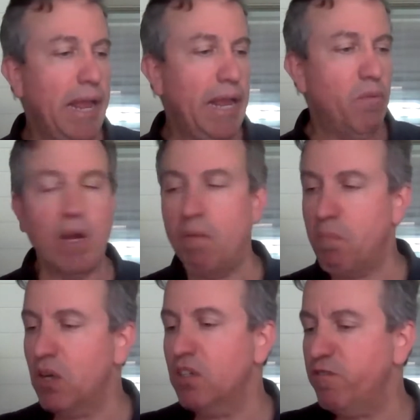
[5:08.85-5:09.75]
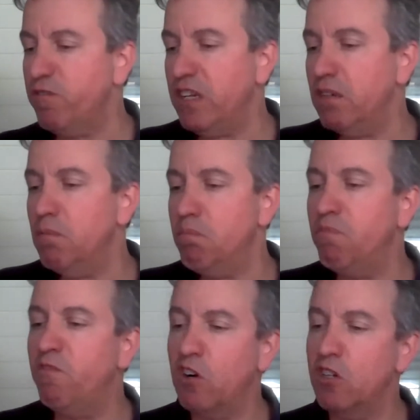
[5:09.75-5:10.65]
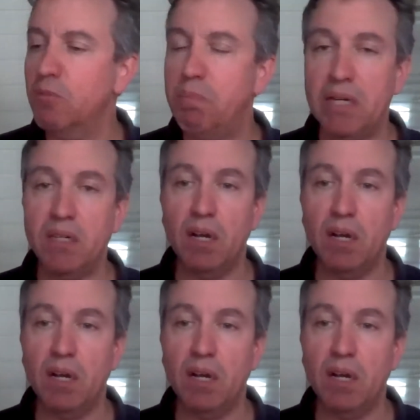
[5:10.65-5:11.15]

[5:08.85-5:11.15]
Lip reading: And when I first picked